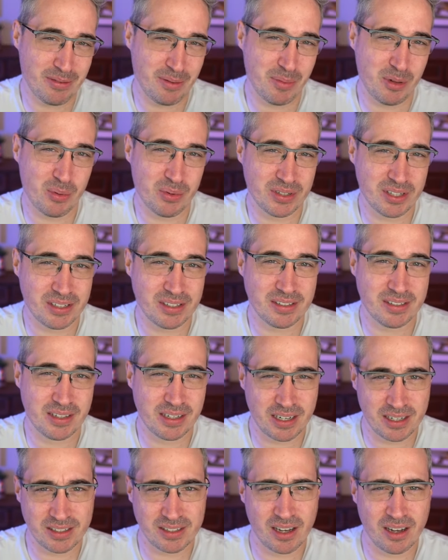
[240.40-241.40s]
me from the results
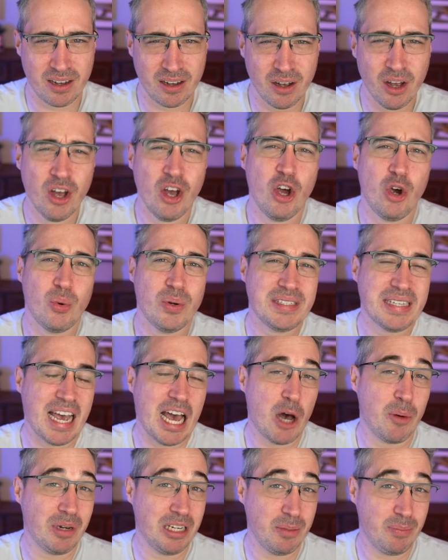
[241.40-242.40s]
that I saw was
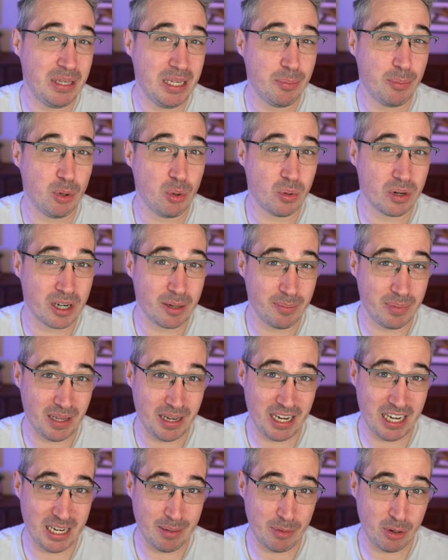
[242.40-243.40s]
how many people were
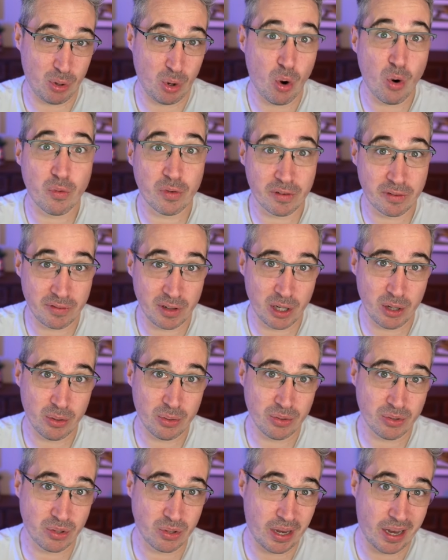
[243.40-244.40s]
complaining about
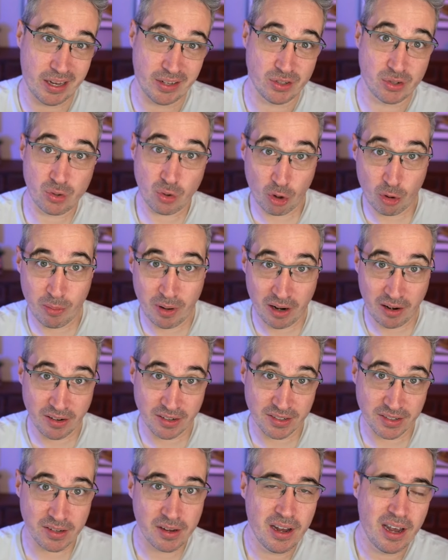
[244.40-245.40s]
overflows and scroll
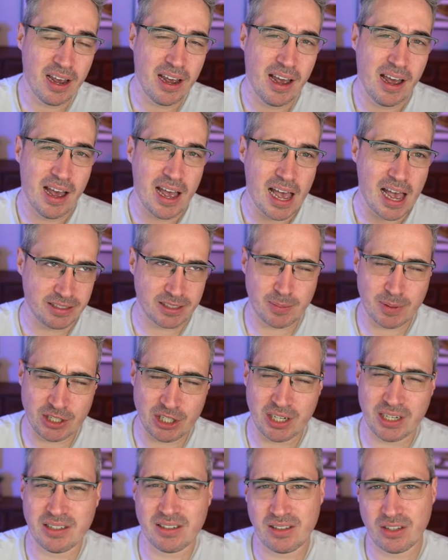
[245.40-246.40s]
bars. And
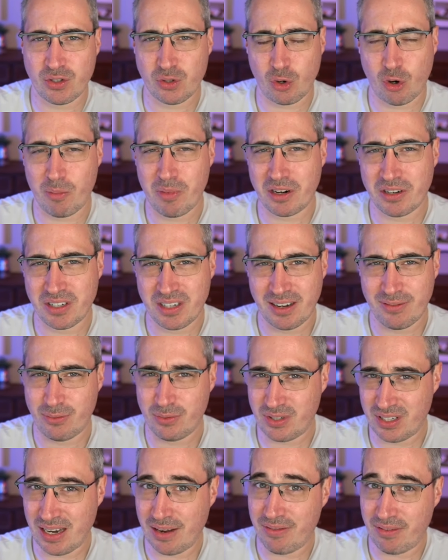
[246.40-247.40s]
especially because the scroll bar
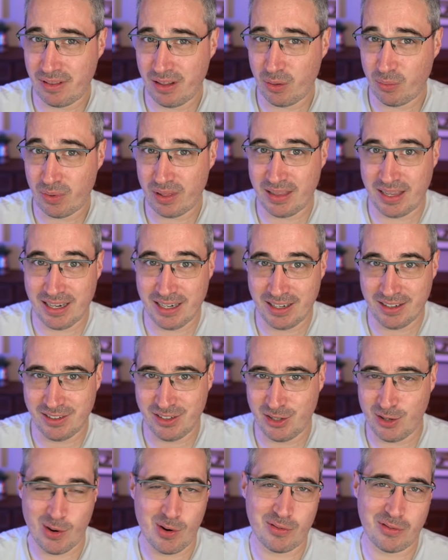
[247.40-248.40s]
stuff was definitely
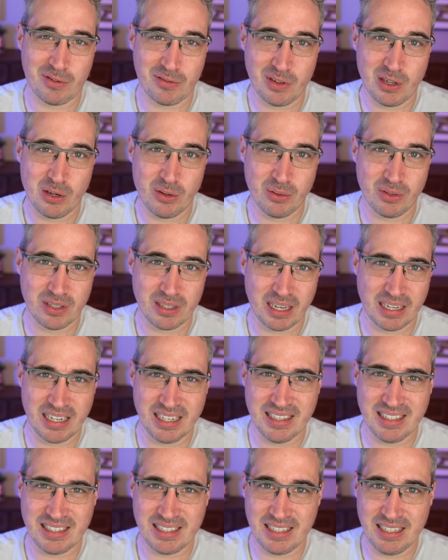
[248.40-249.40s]
related to overflows. I
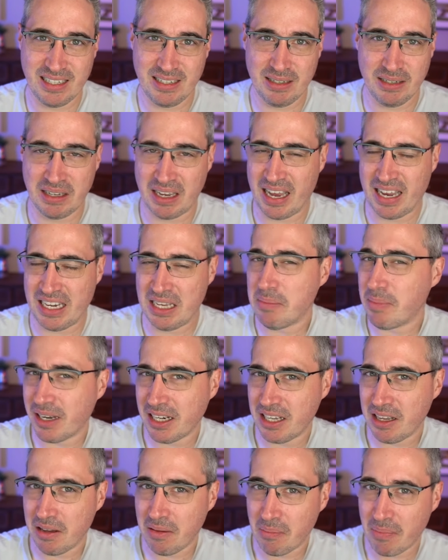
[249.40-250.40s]
didn't see
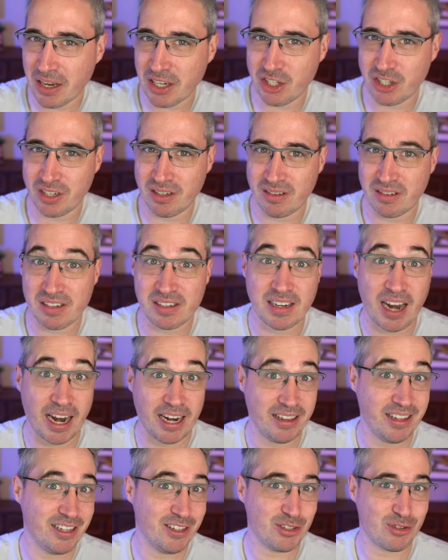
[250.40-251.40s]
anybody mention
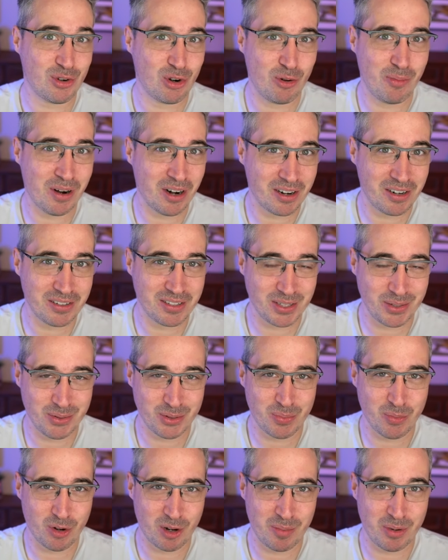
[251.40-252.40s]
styling scroll bars. It
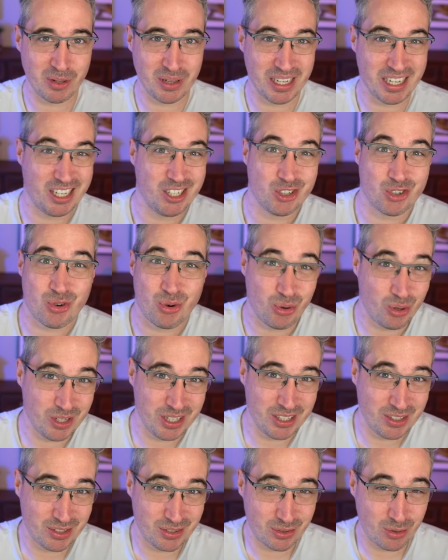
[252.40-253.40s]
was more about like
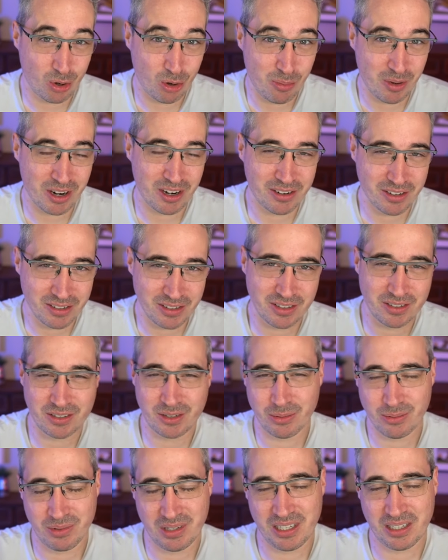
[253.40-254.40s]
controlling scroll bars.
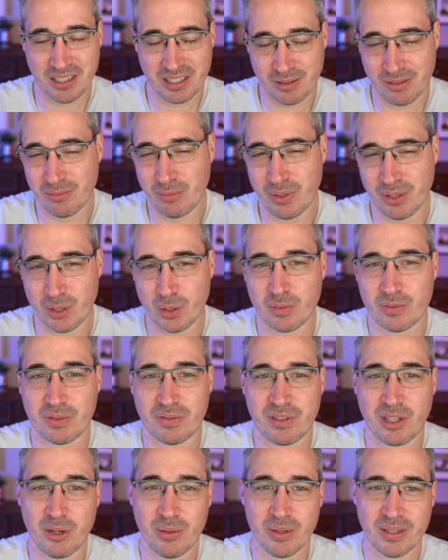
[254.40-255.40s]
So dealing with
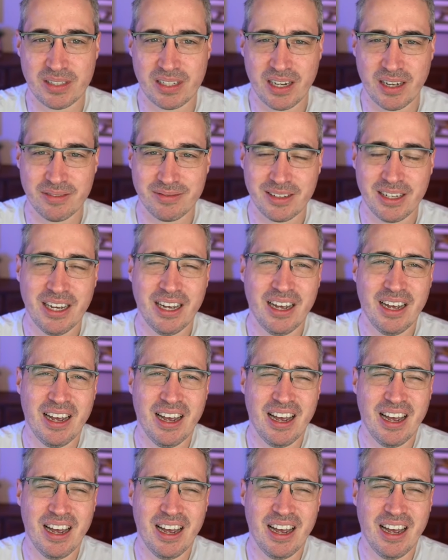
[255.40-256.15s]
overflow and stuff,